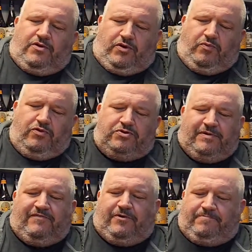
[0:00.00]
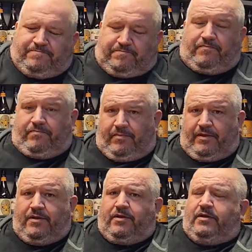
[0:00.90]
So Rouge River,
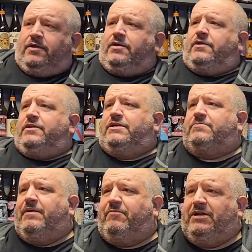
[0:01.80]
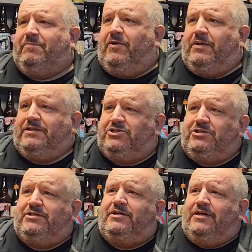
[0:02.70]
thanks to my buddy Paulie
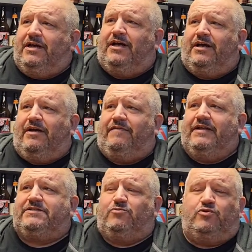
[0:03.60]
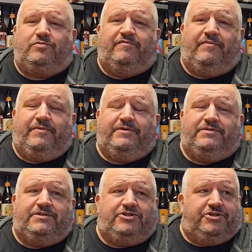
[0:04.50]
G, I've had some Rouge River
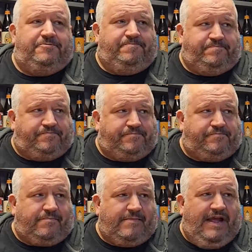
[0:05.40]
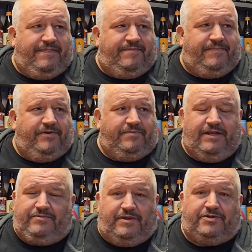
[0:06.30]
beers this year, and
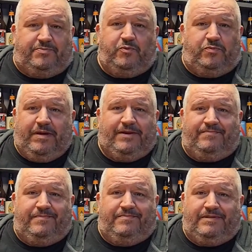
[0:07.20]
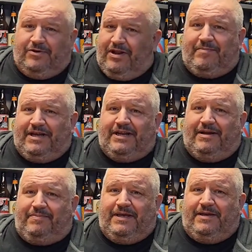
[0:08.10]
they're smooth, man. They know how to make an
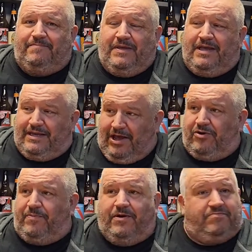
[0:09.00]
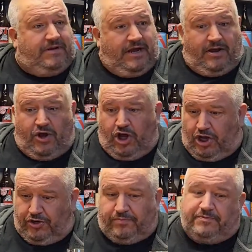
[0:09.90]
IPA. Counterpart,
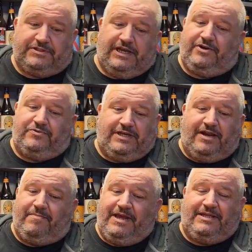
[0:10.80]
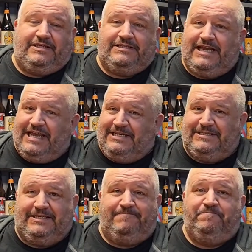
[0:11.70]
100% knows how to make these
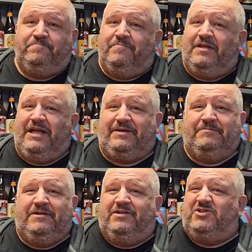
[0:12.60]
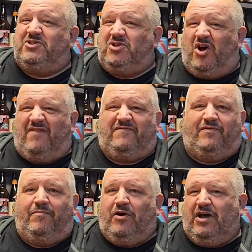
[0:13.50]
hazy, like soft
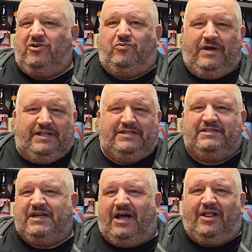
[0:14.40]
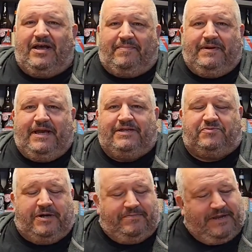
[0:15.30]
Vermont, New England style
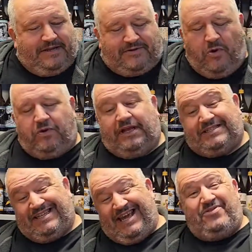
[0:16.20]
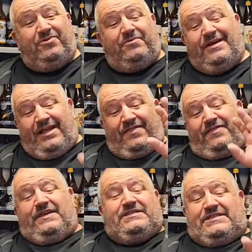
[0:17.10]
IPAs, right? They totally together.
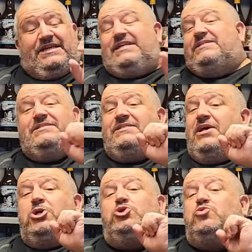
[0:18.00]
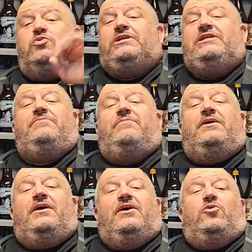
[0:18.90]
This is a dream.
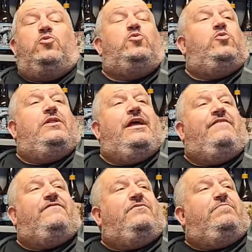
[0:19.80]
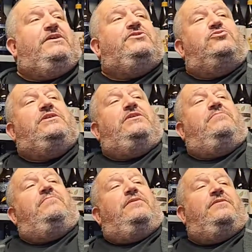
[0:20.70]
Oh, life could be a
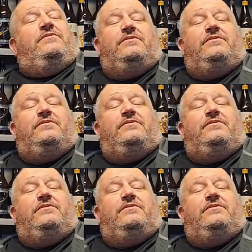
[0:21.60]
dream.